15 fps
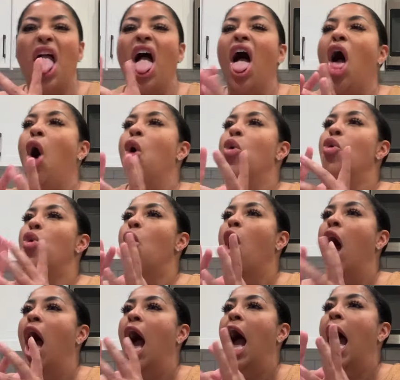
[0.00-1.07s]

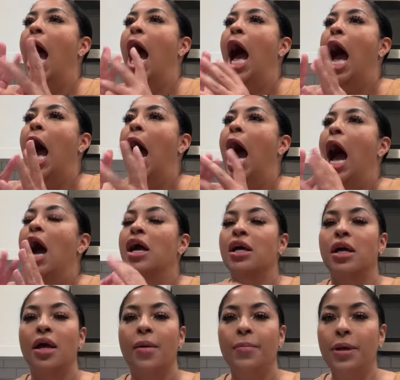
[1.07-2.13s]
oh,
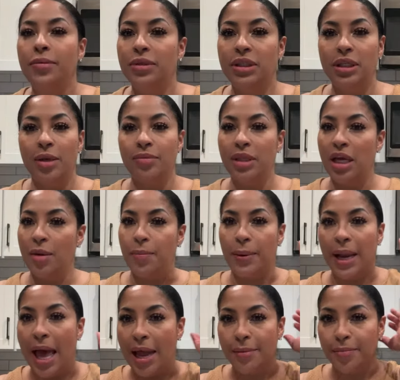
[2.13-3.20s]
people sit up there and
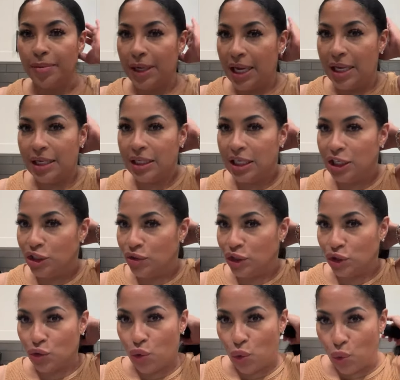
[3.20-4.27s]
plotting, planning against you. It's
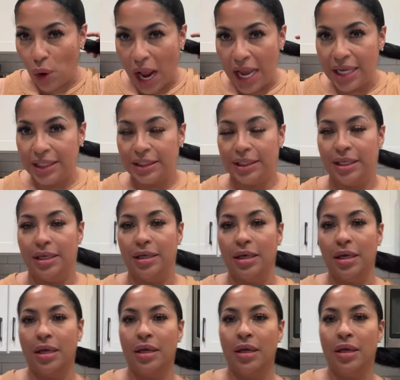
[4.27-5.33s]
crazy.
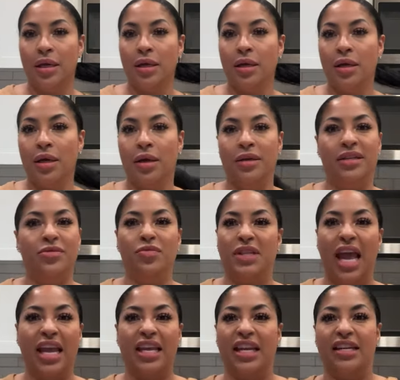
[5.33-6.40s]

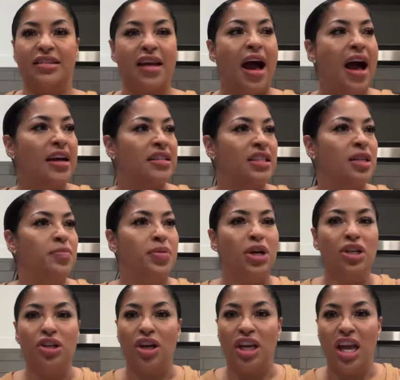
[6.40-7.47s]
Thinking doxing,
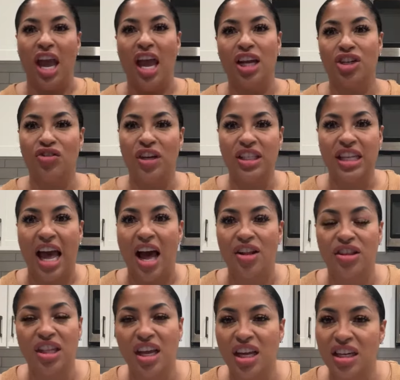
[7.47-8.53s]
putting your address
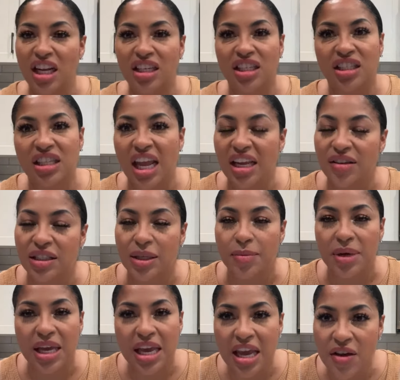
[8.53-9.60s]
out there. They just think of some
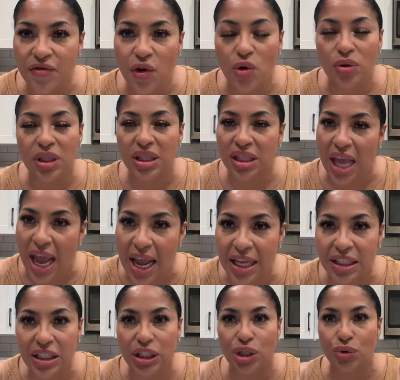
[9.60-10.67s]
evil
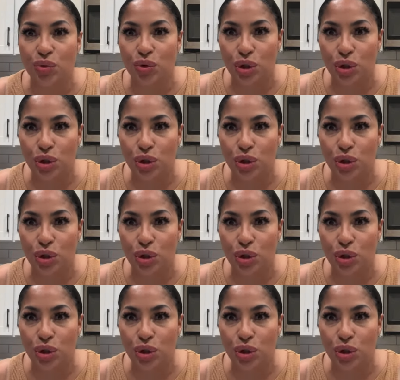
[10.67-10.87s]
things to